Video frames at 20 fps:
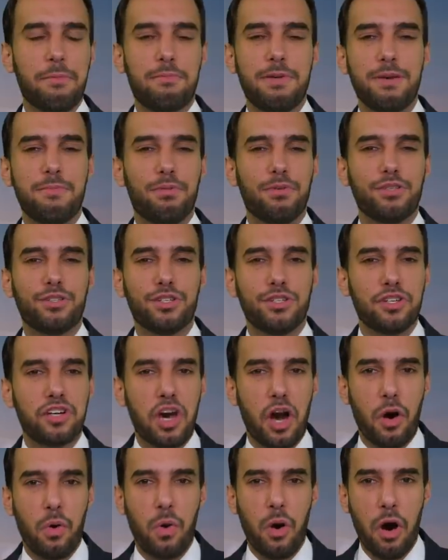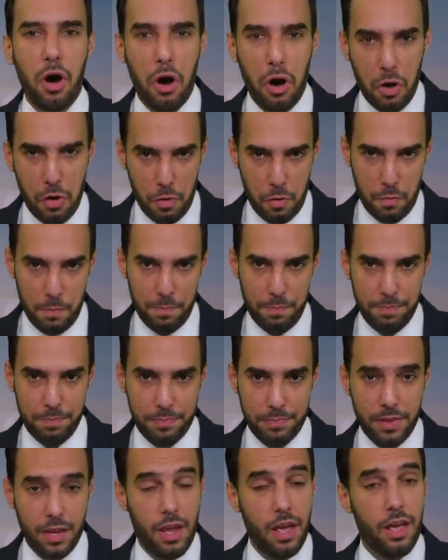at people to go home.
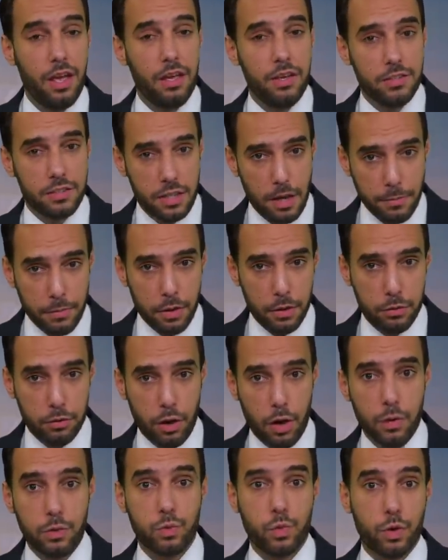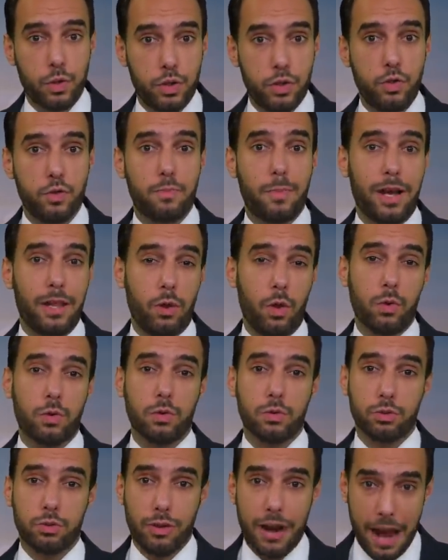Some of the drones were used by
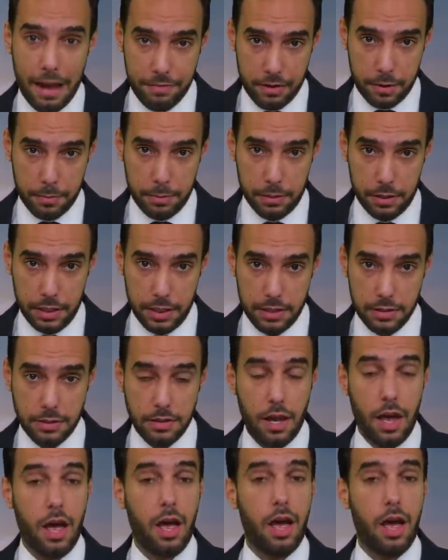local traffic police.